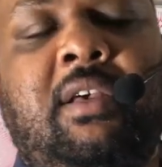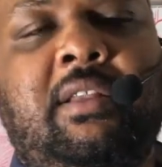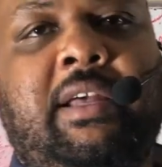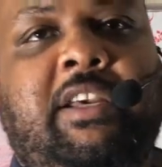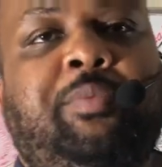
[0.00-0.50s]

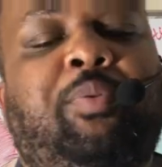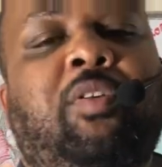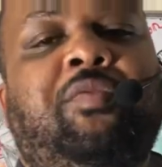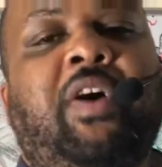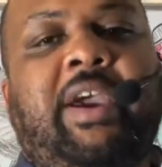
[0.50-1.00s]
that it
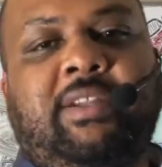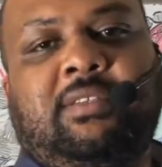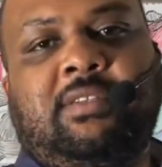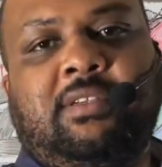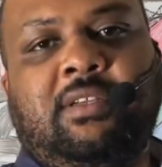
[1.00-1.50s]

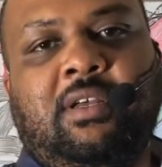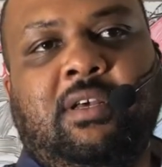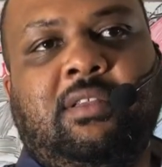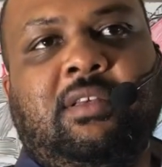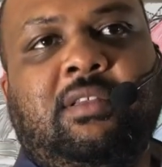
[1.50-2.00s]
provides
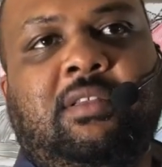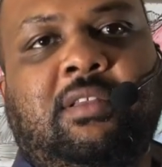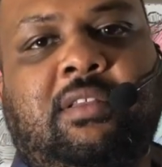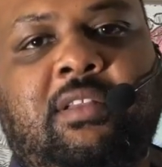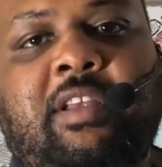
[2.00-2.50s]

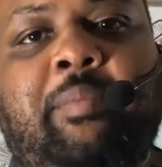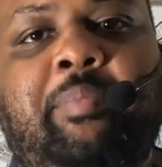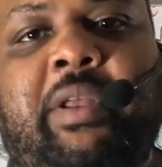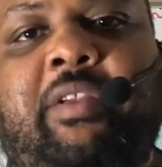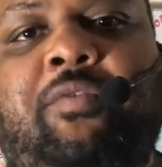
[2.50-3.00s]
the
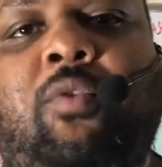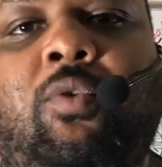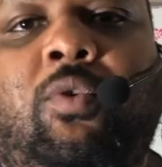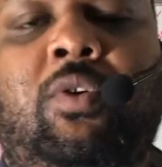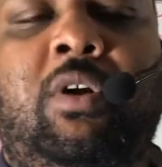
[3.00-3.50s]
template
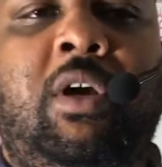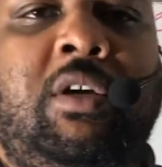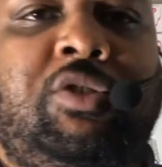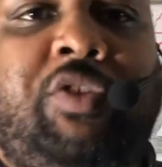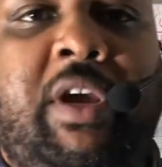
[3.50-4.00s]
for
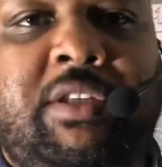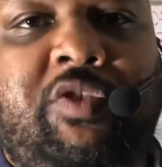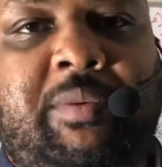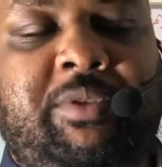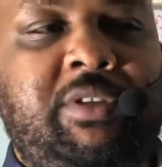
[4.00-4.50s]

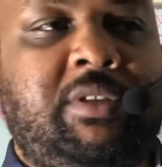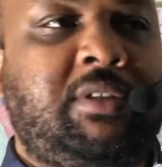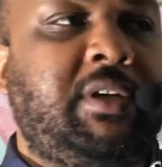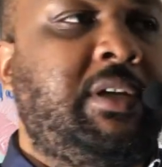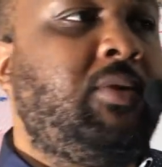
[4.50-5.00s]
transcription,
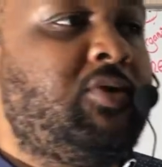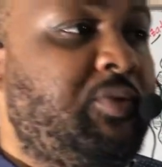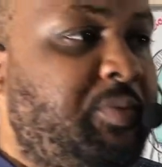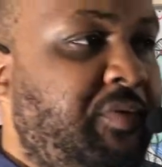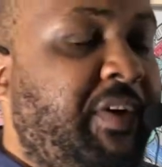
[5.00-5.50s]
and it also
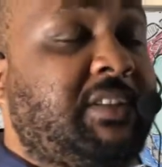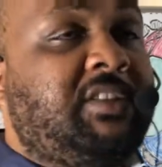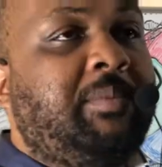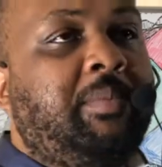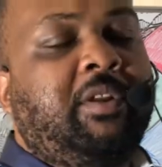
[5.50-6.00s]
provides a
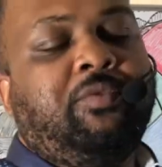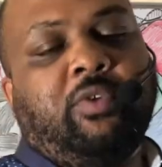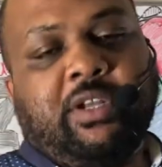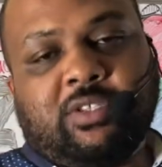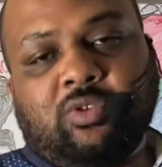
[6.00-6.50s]
template
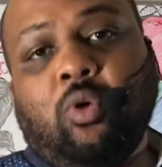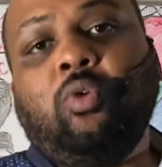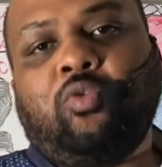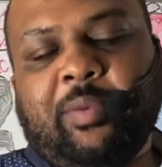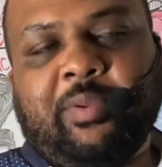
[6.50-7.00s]
for its
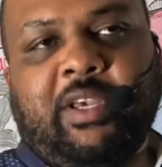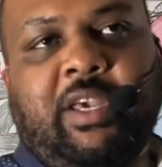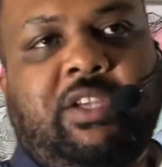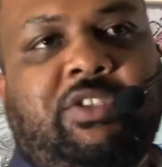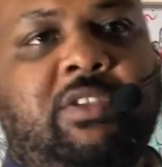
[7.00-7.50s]
own
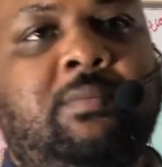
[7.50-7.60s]
replication.